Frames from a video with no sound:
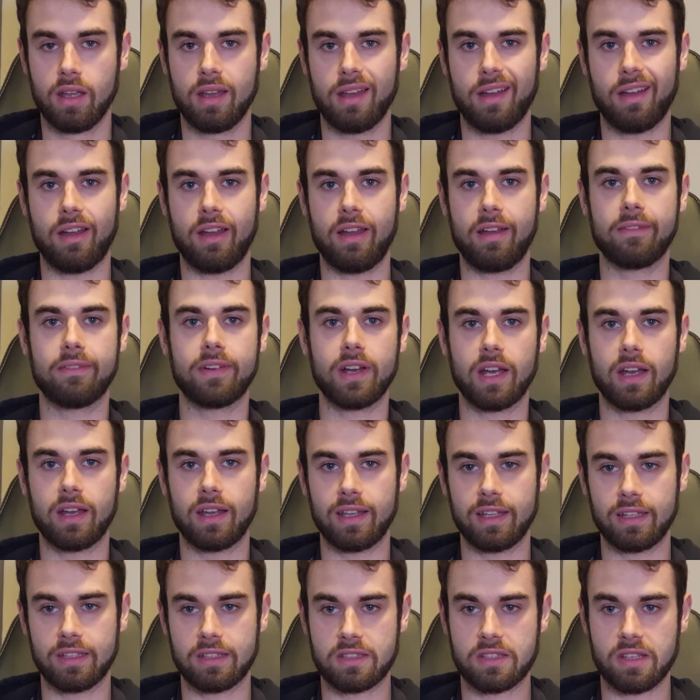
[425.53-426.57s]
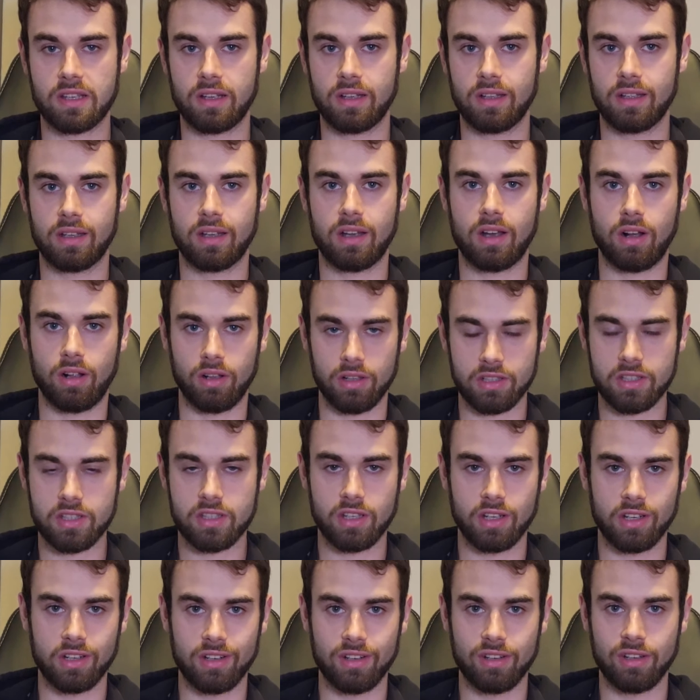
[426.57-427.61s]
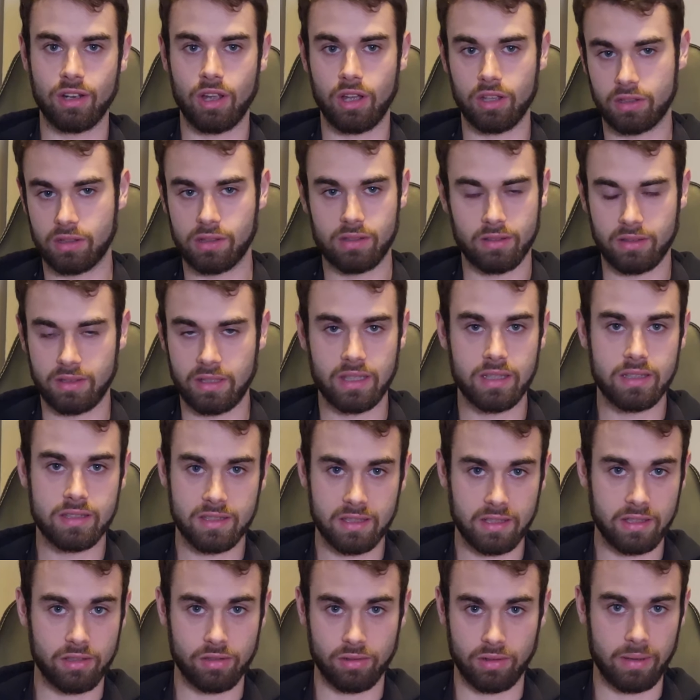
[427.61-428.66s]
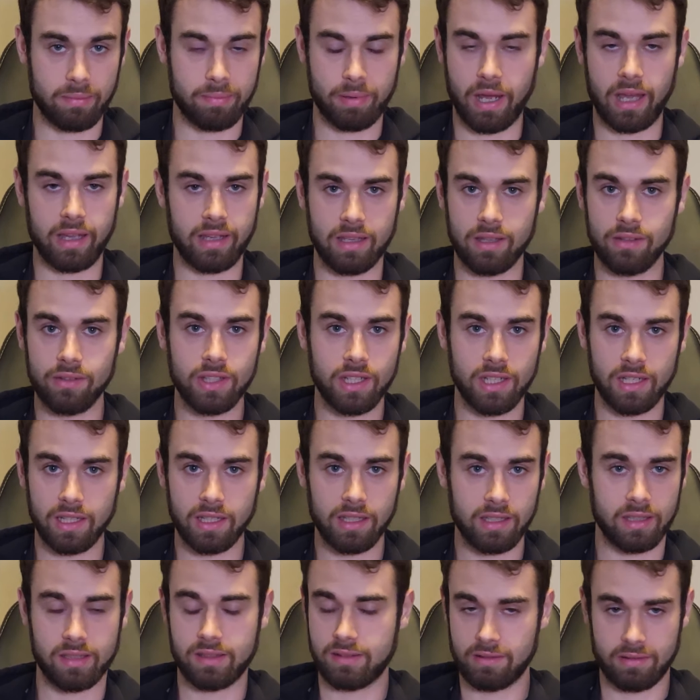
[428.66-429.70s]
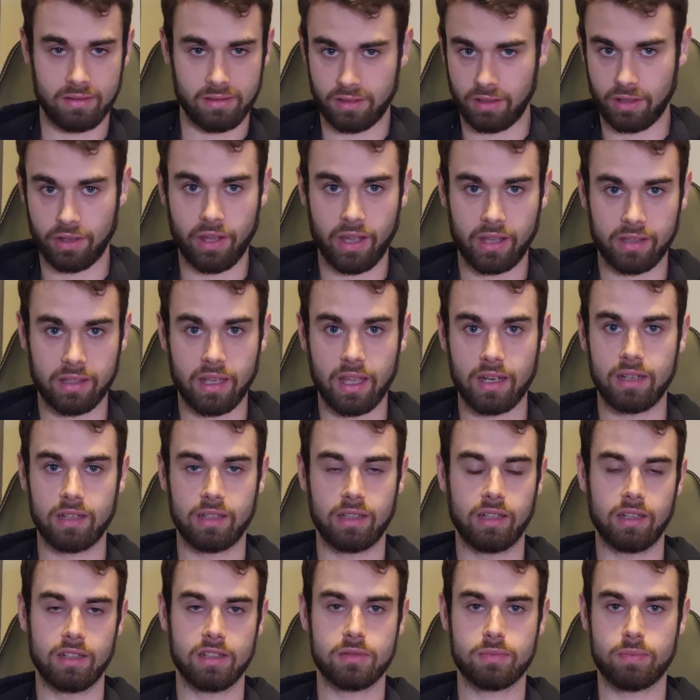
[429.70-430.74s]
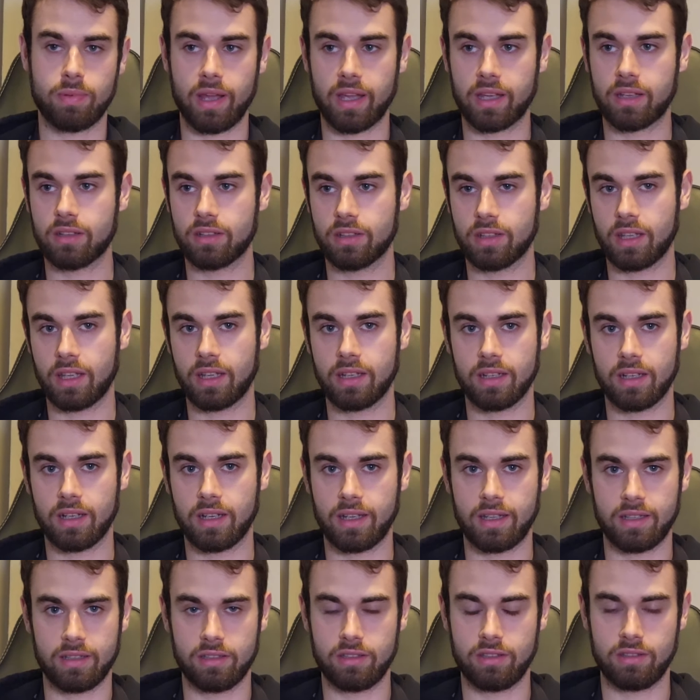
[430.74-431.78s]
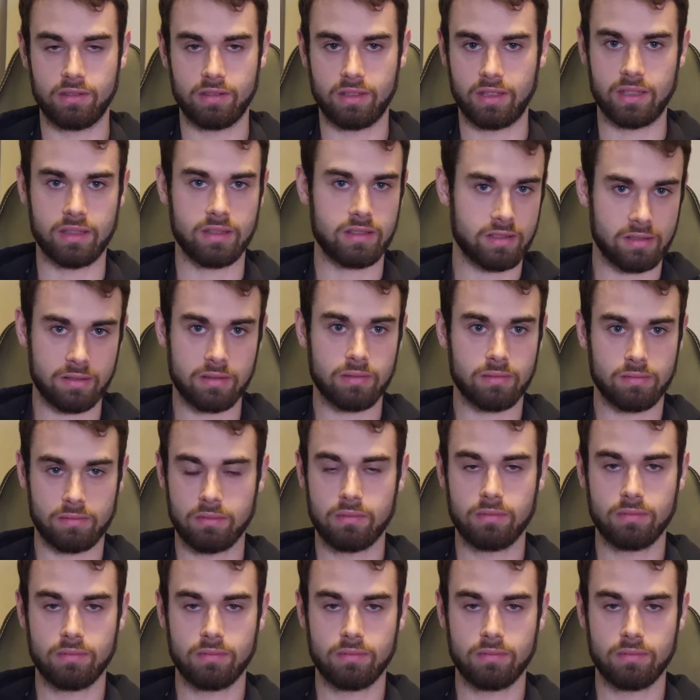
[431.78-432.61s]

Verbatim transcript: However, it's also not easy to apply evenly. You can't get it in a spray container, and it's